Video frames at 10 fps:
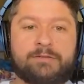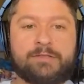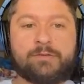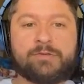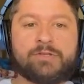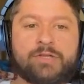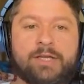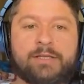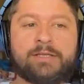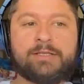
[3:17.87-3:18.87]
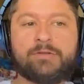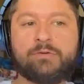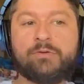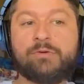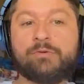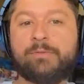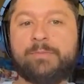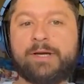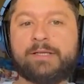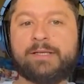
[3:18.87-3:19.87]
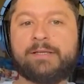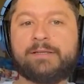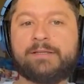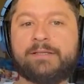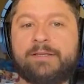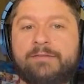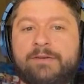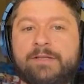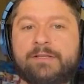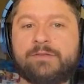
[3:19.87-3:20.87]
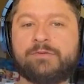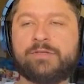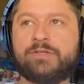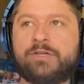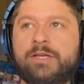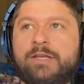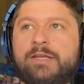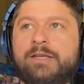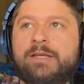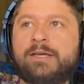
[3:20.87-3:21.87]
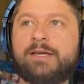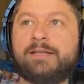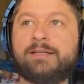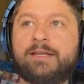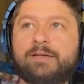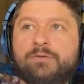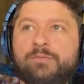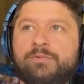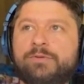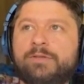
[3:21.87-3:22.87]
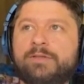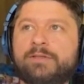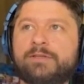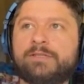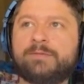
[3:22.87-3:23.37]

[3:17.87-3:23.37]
associate chain, this is not going to impact different associate chain and their throughput.